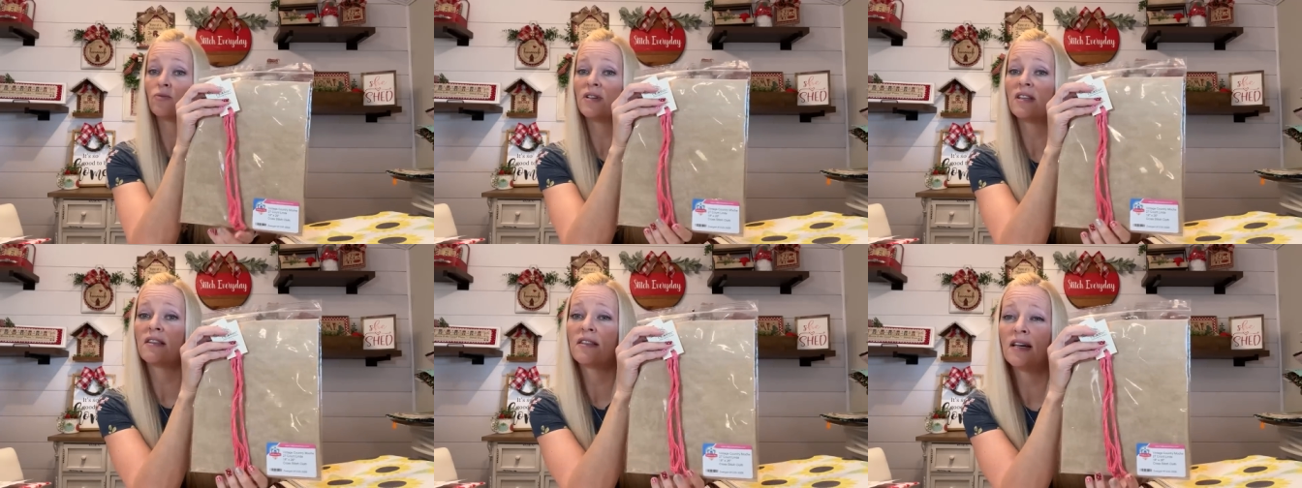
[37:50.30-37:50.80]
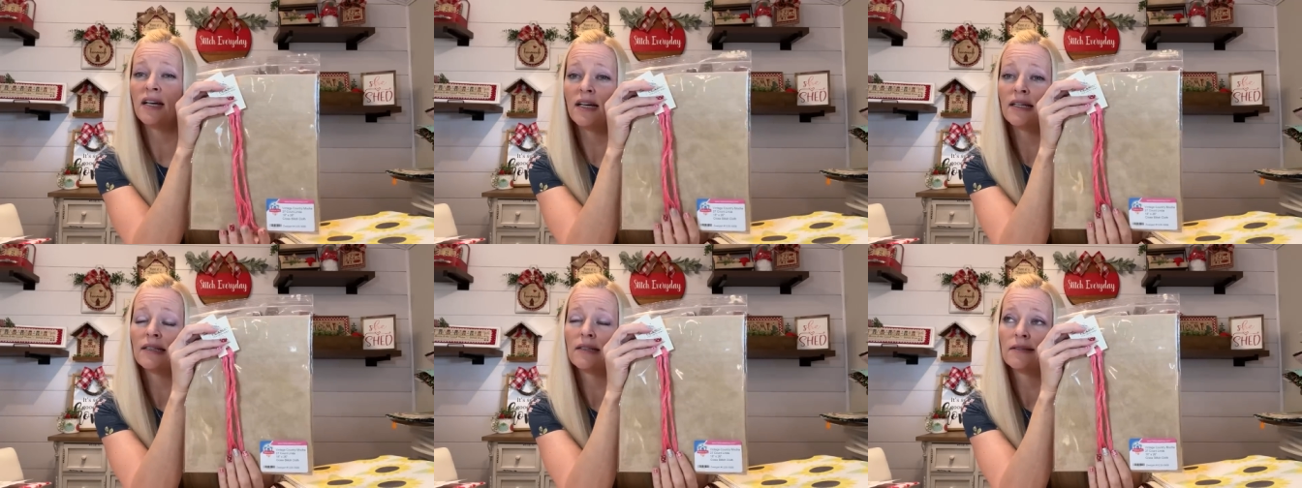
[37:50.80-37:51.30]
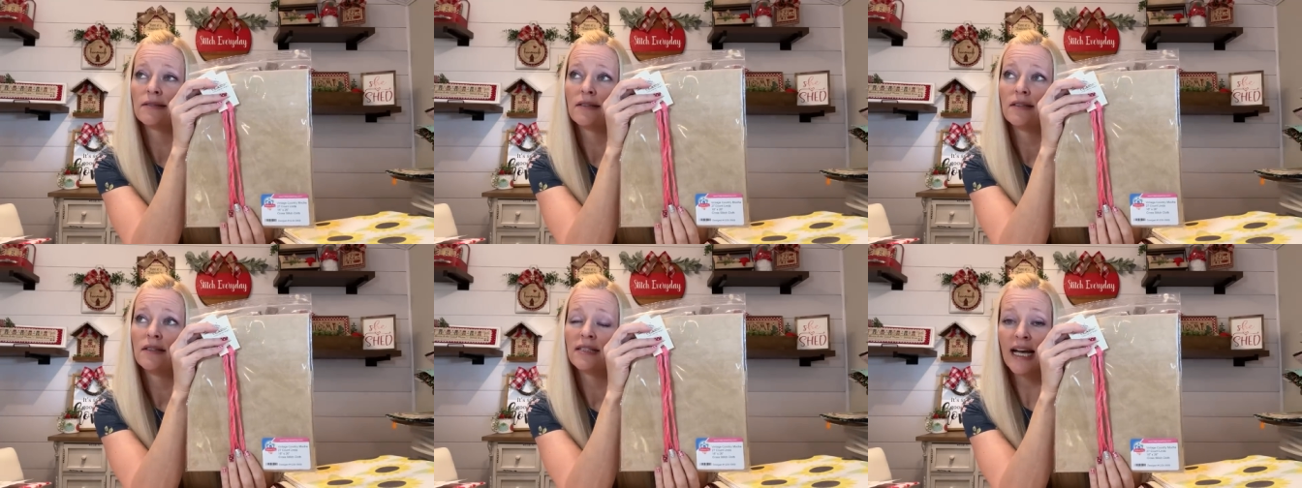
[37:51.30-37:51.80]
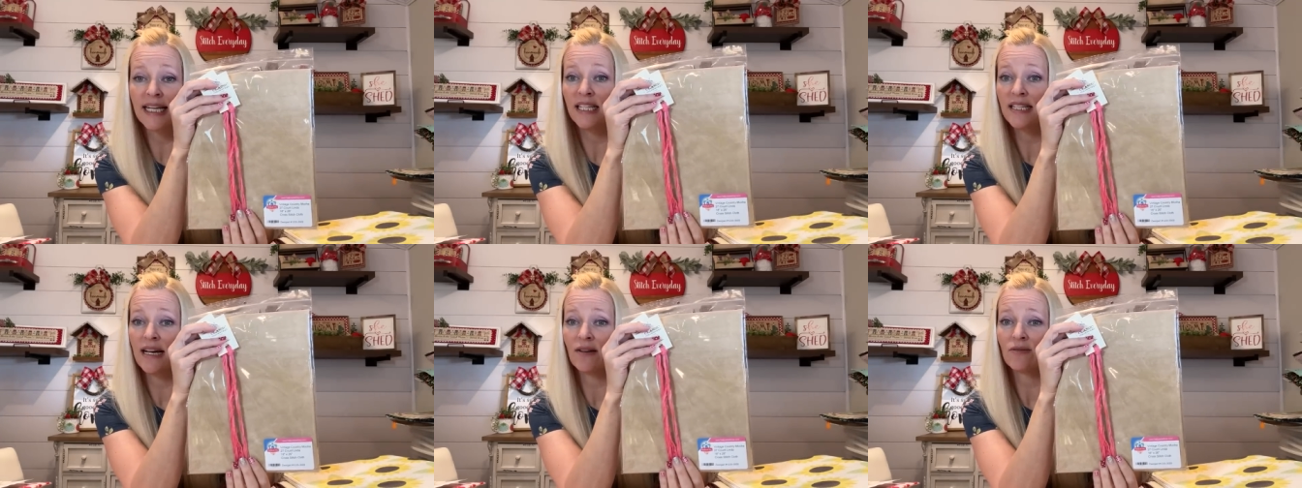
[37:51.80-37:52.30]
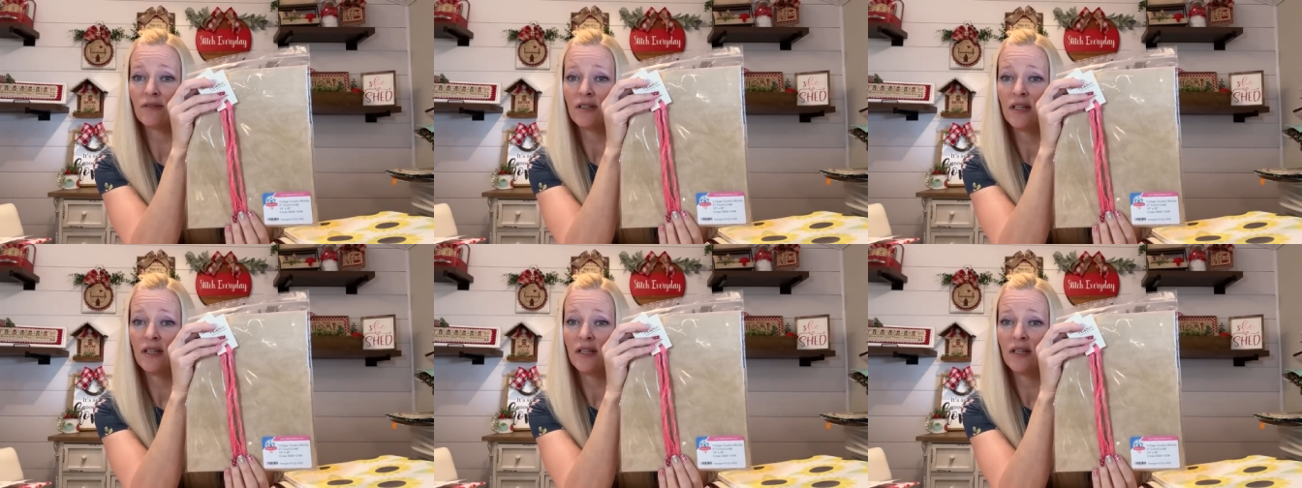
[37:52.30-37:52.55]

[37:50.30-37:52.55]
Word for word: with the Tiny Town.